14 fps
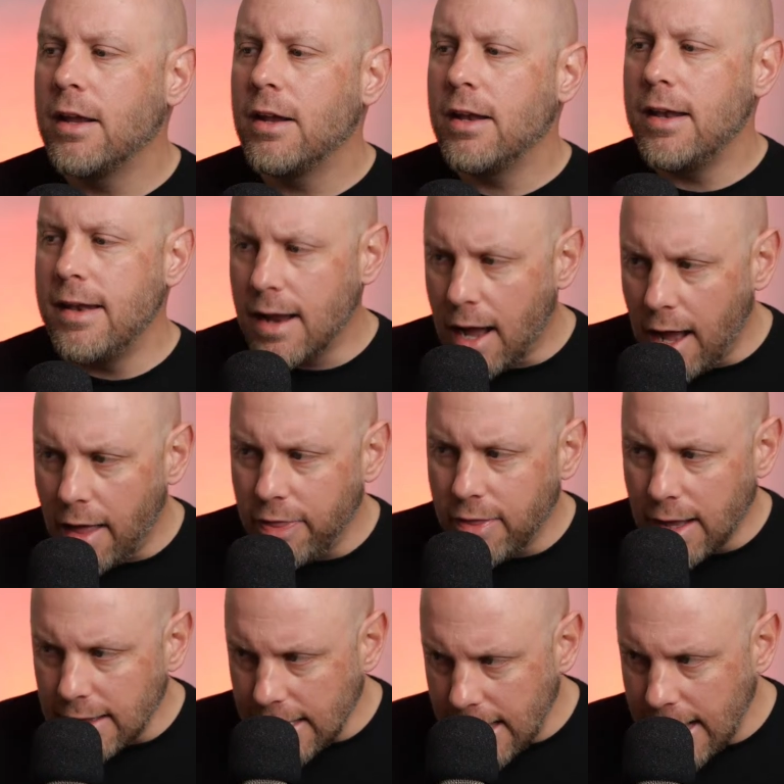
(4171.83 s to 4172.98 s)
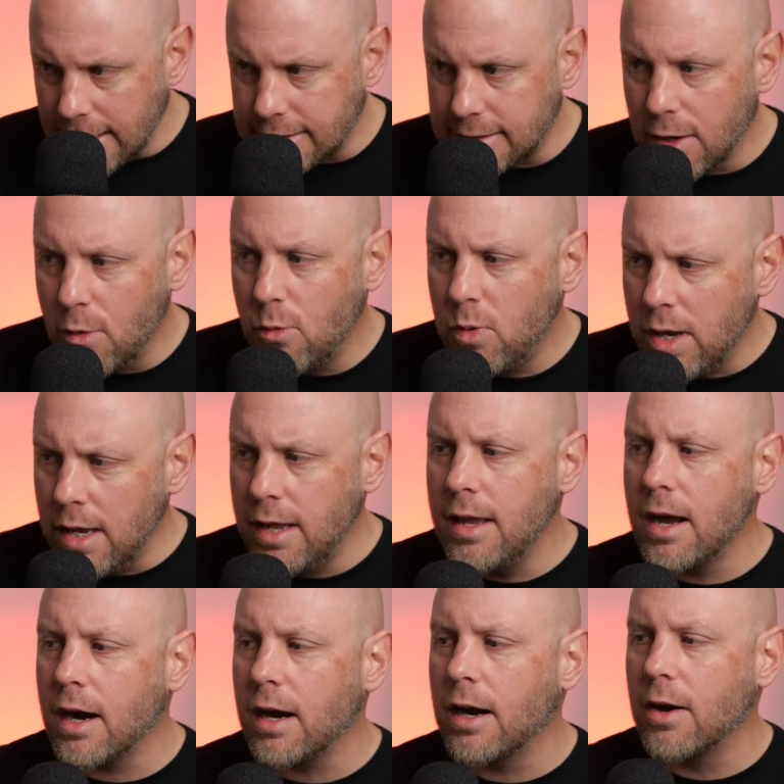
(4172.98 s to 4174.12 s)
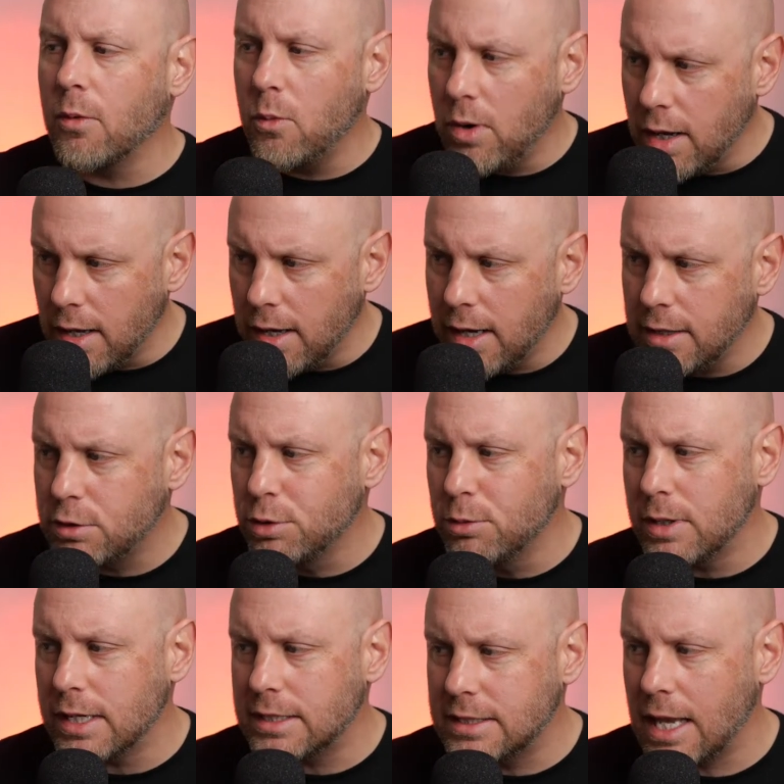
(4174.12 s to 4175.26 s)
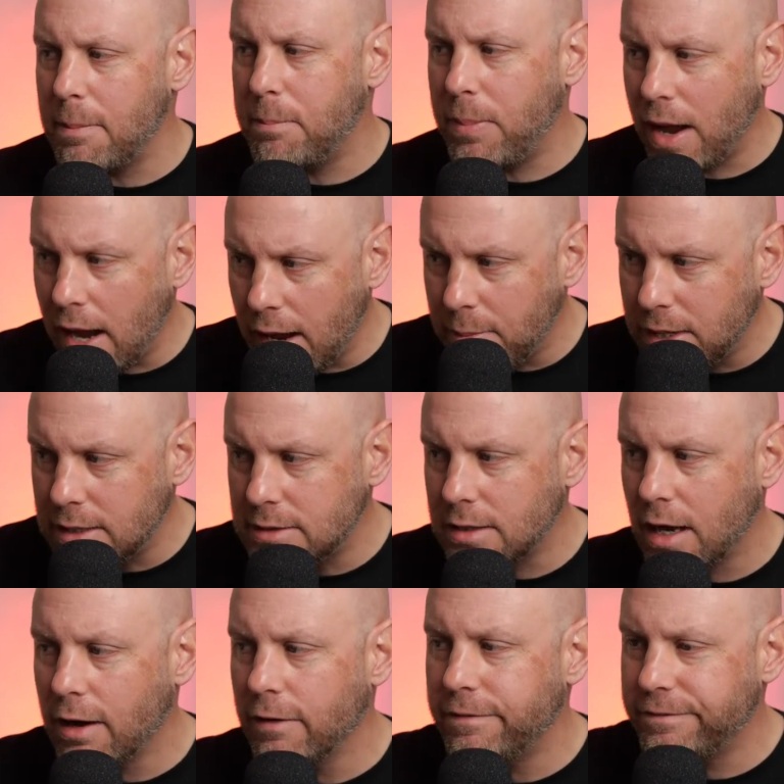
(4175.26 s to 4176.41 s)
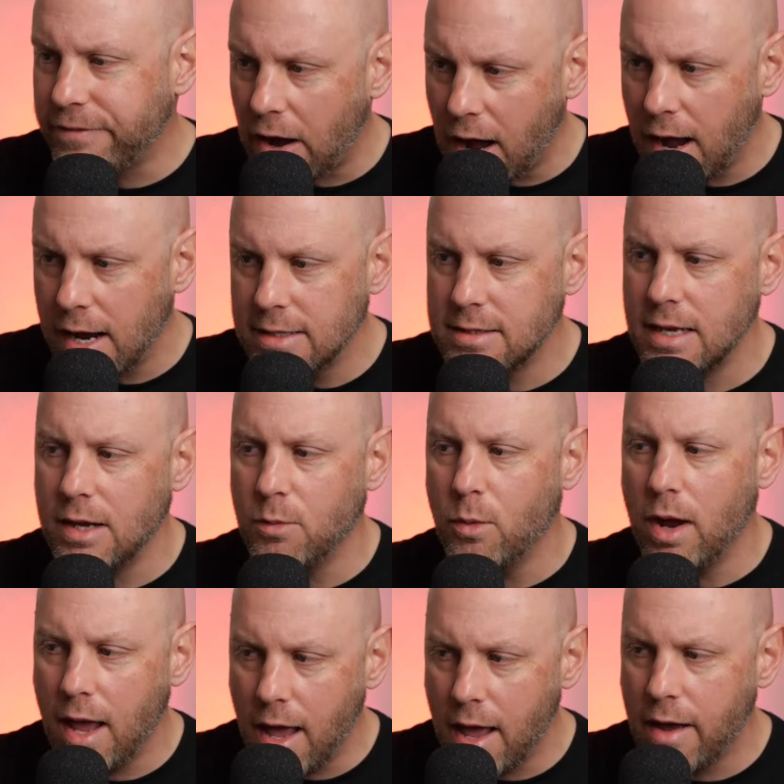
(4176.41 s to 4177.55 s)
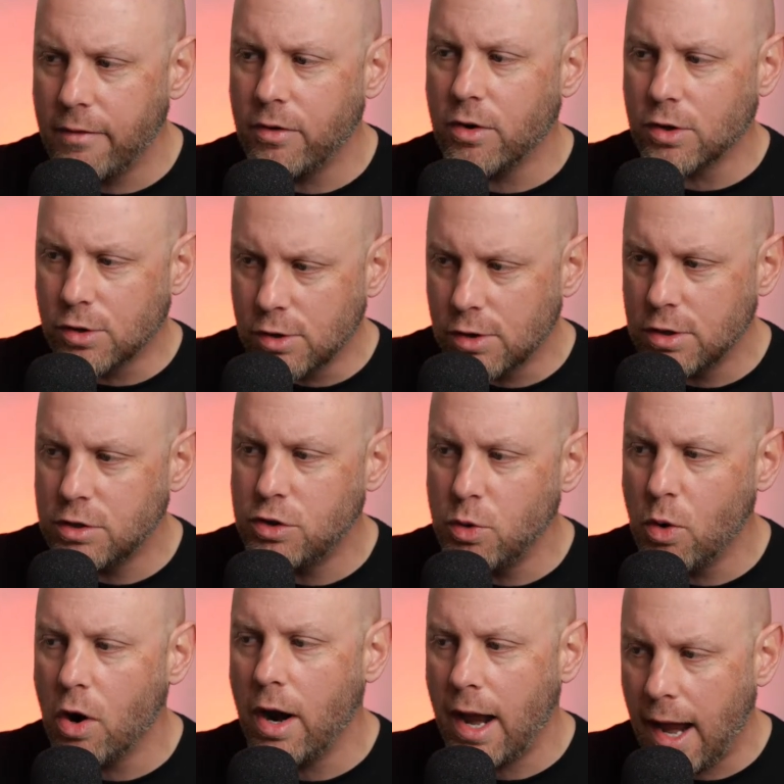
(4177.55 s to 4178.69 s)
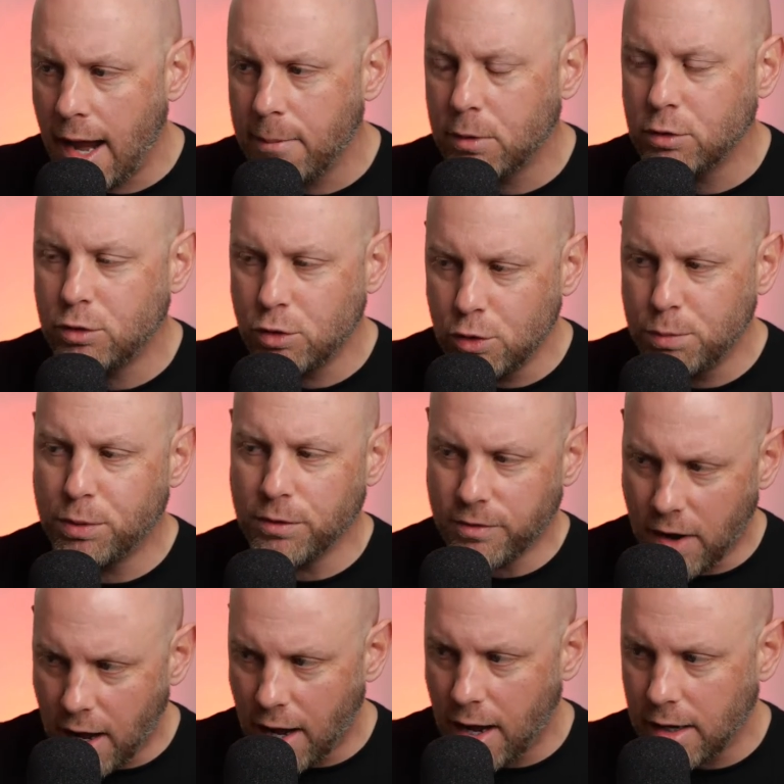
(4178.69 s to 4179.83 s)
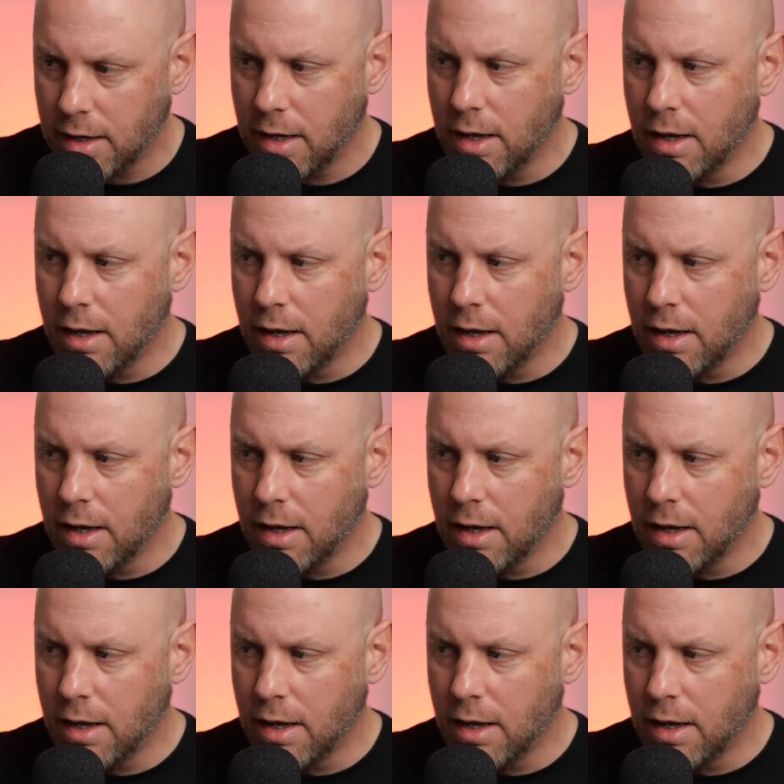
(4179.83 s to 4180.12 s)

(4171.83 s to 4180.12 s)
Nonetheless, we are willing to accept payment of fines in whatever goods you are able to provide.